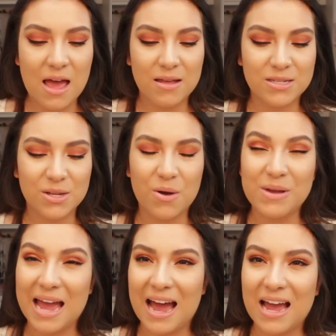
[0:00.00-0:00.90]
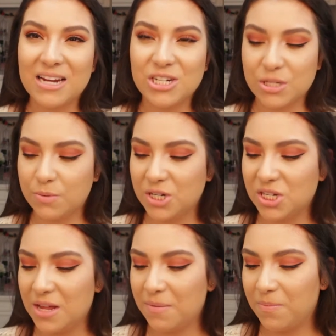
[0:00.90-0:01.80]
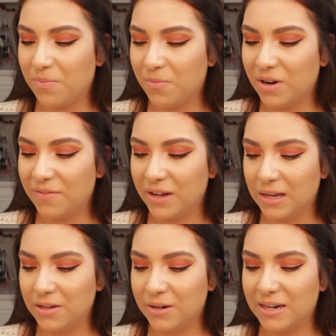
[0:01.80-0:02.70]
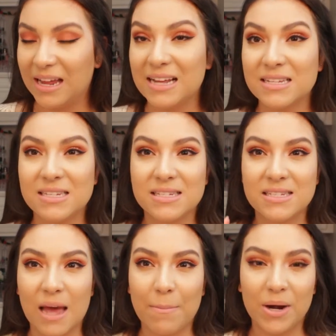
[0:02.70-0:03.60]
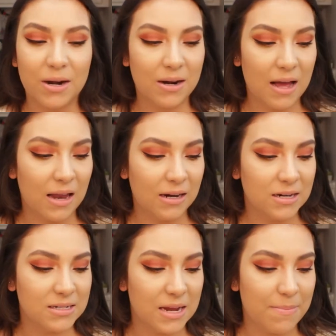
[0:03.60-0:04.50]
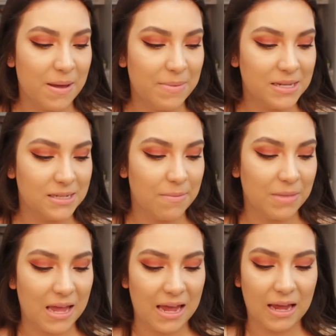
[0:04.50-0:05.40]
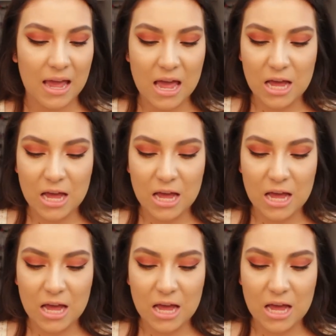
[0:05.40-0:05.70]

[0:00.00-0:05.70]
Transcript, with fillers: So yeah, I just wish they would have included like summer colors, like maybe something